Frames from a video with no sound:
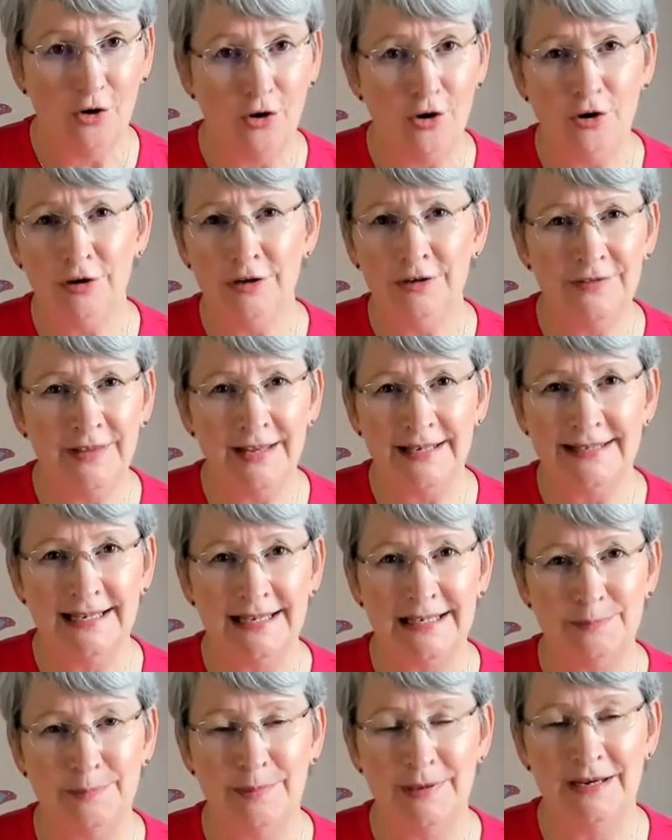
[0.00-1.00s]
all of that
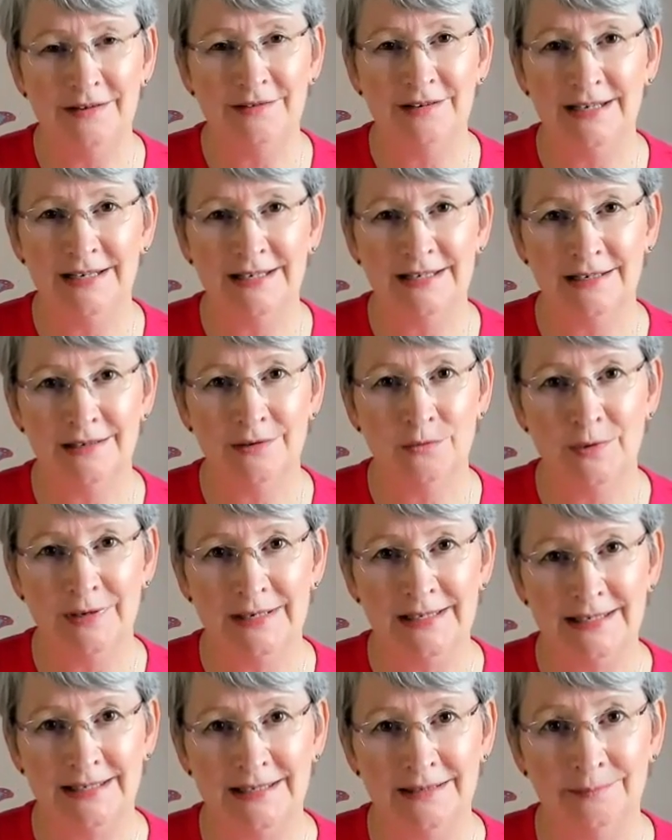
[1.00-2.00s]
experience and
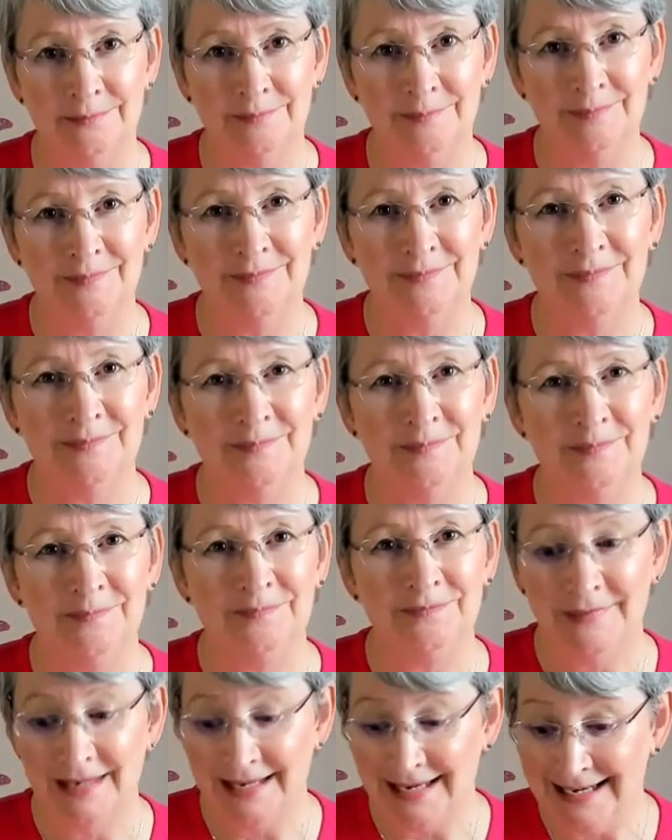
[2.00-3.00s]
wisdom
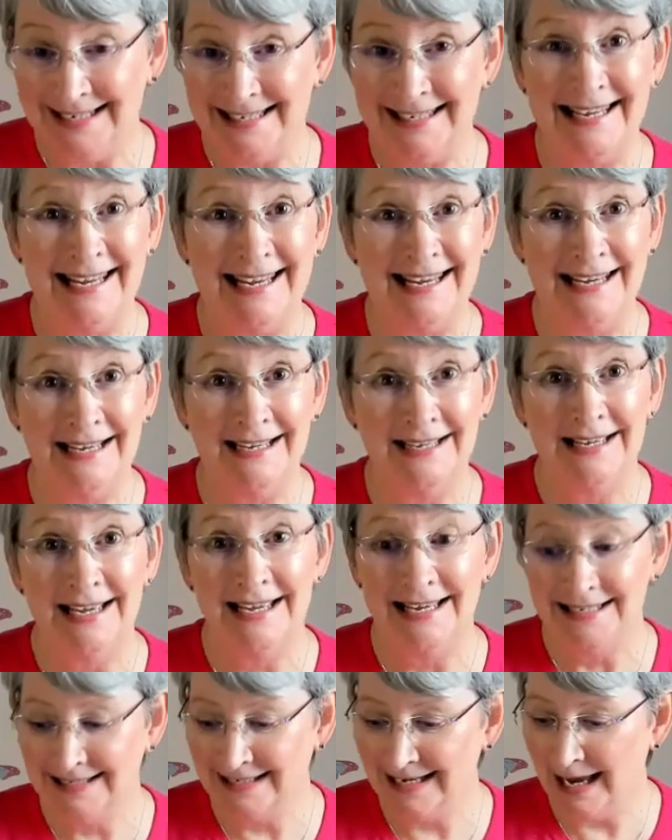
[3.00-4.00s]
is here
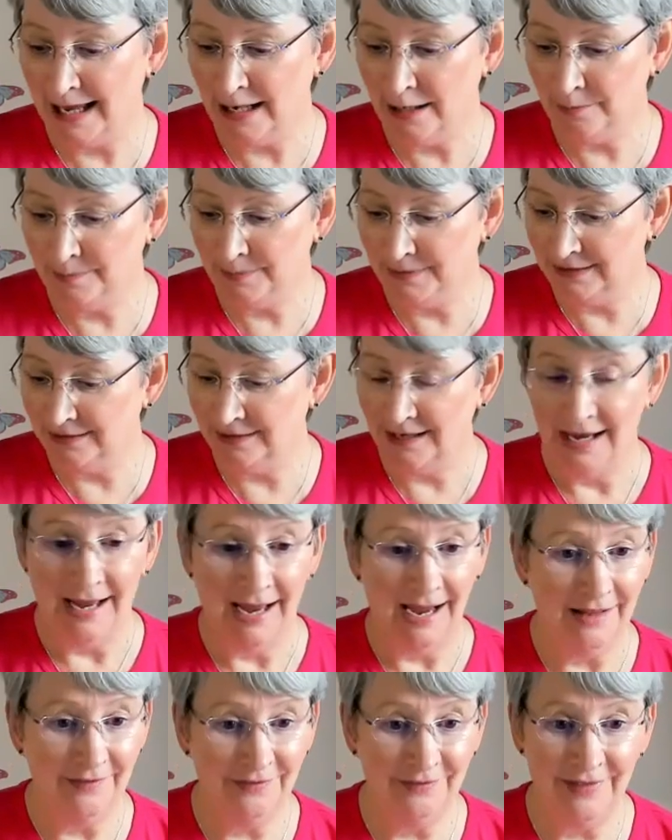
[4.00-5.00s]
to help you.
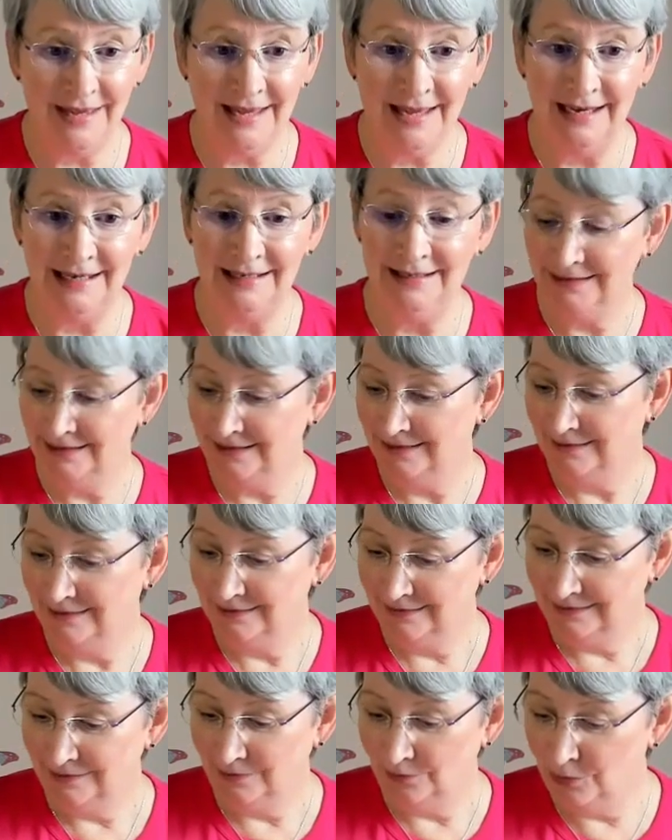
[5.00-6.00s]
And then
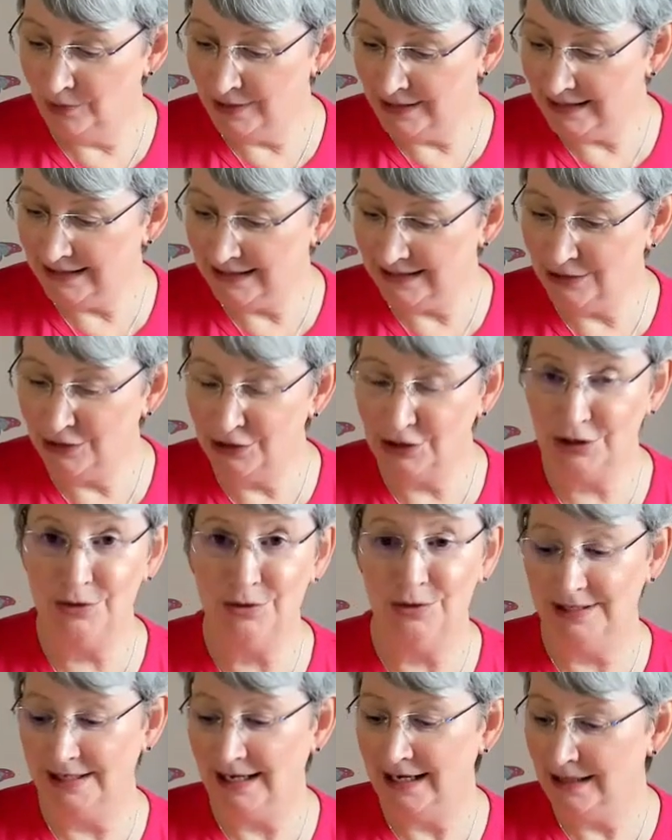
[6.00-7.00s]
reason to
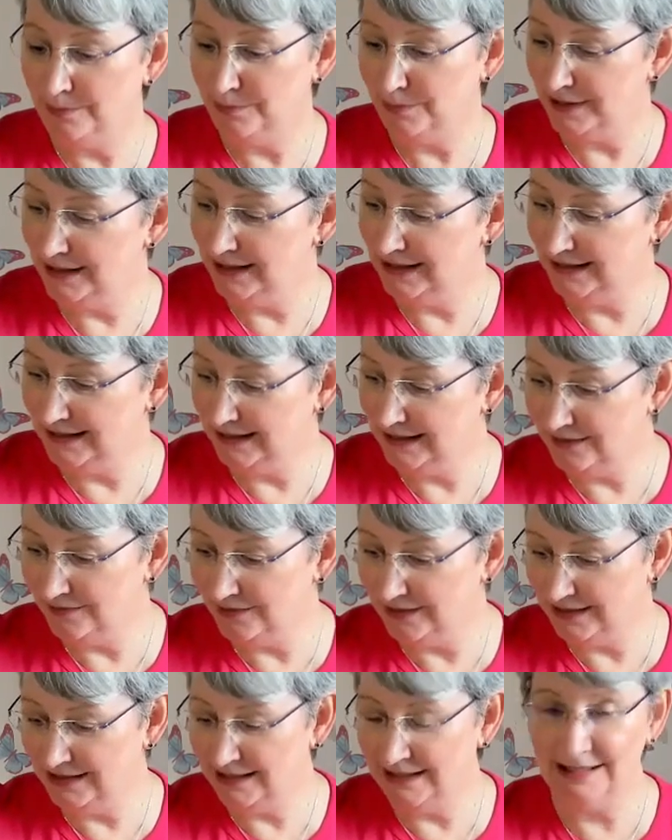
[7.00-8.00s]
celebrate. Here
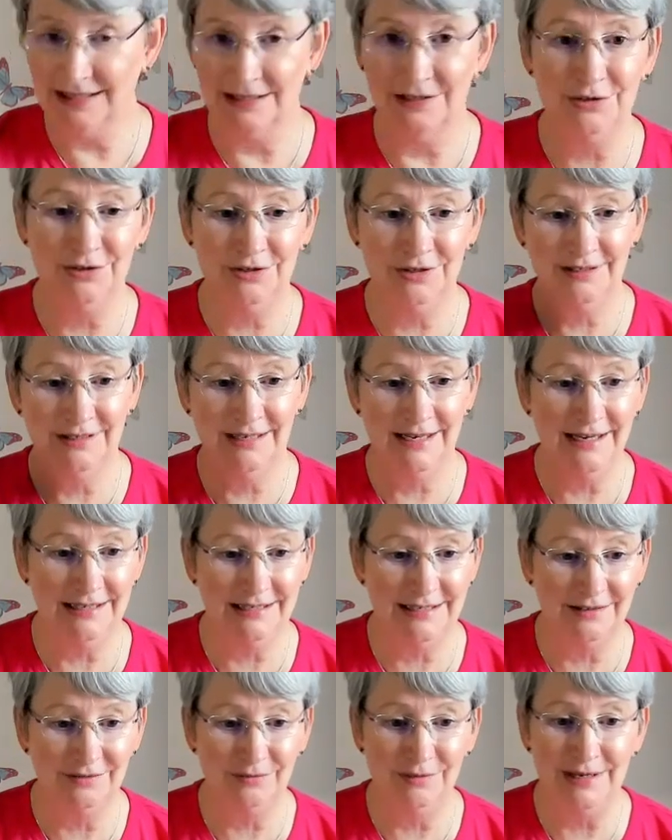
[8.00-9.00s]
it is. Look,
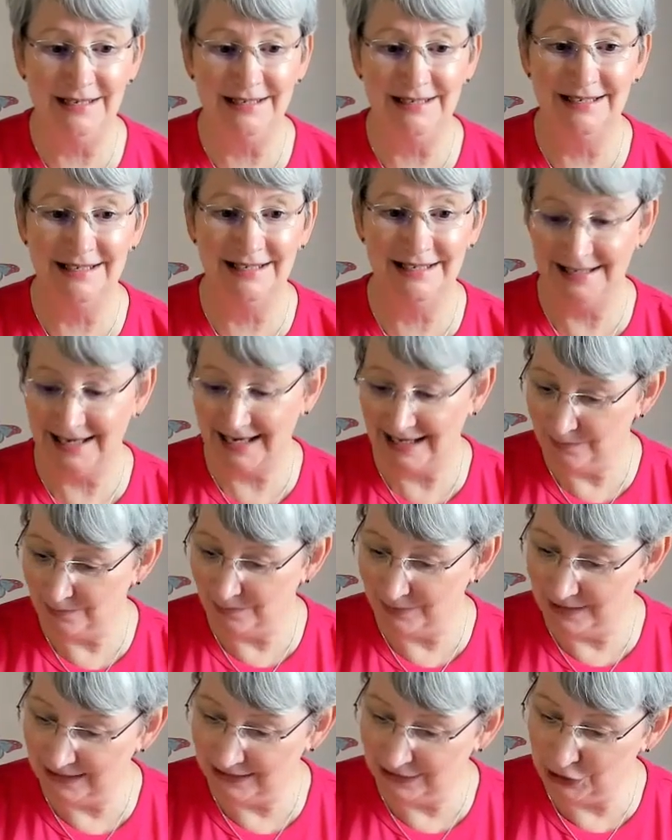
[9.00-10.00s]
here's the reason to
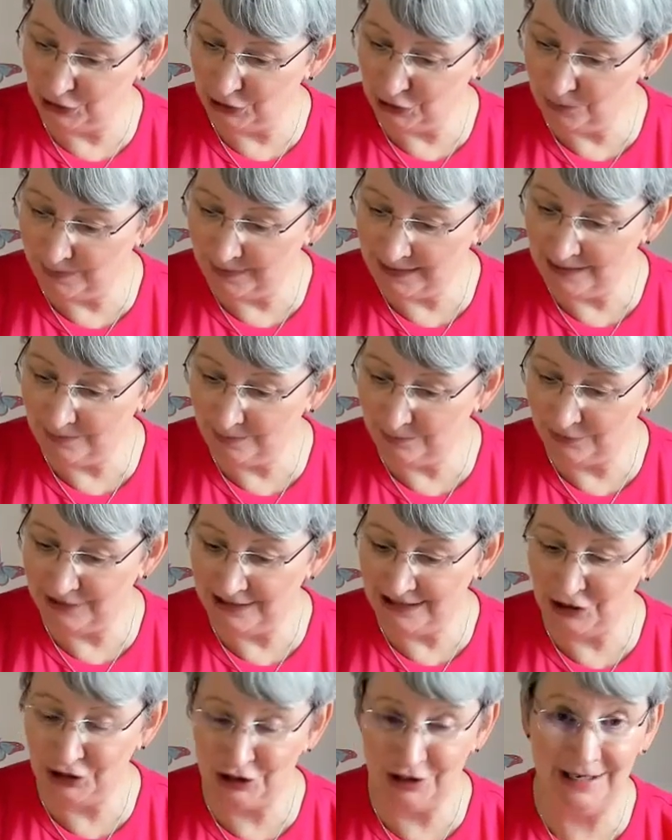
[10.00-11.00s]
celebrate, and you being
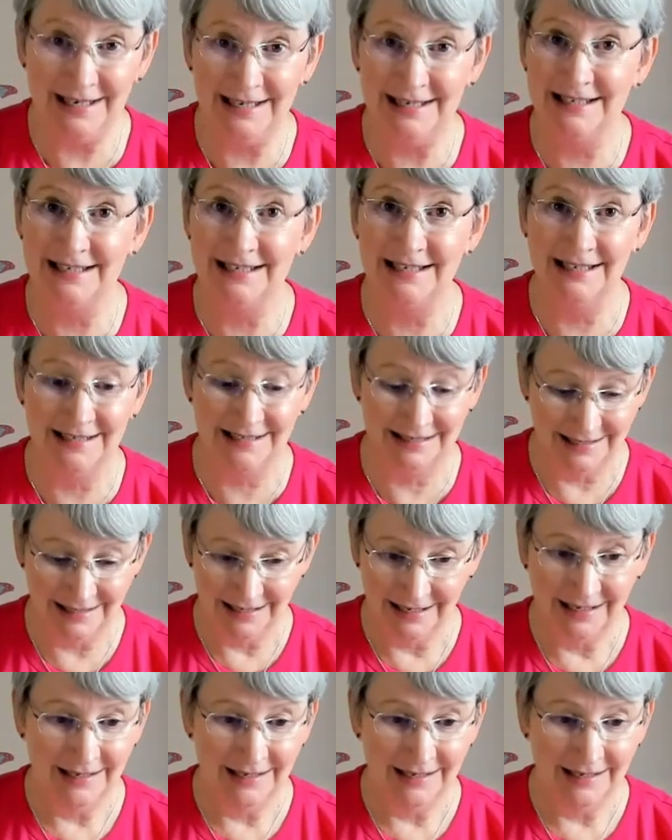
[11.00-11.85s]
appreciated.